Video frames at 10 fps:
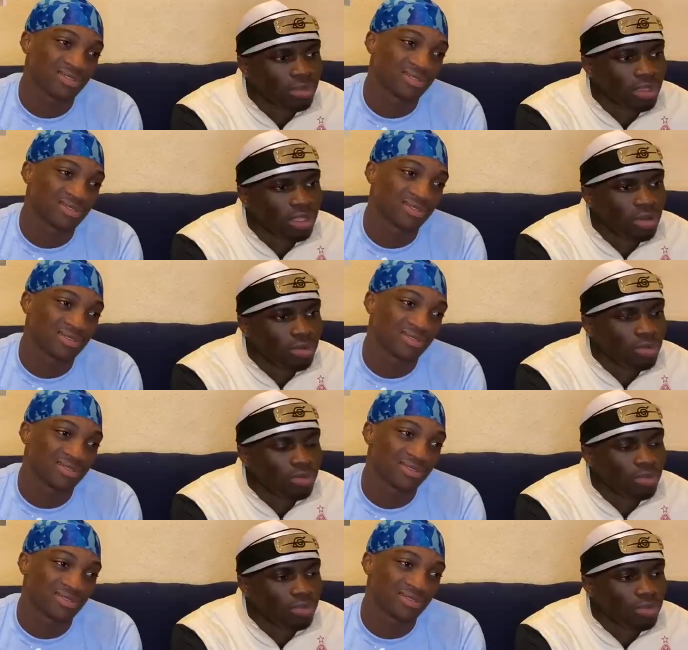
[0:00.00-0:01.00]

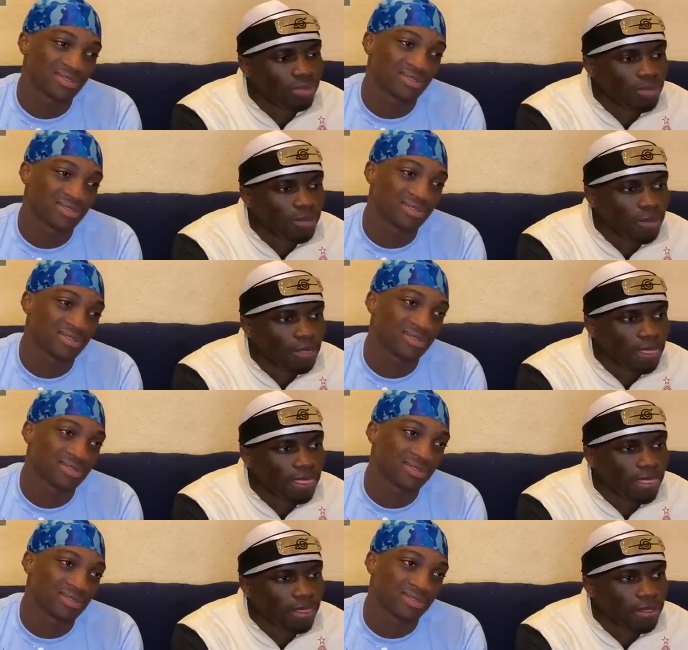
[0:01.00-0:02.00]

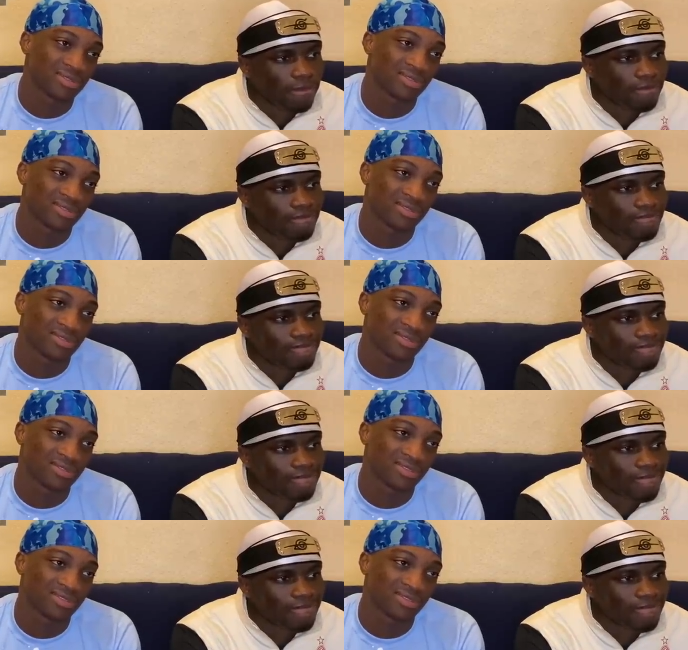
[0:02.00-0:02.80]
Nobody speaks.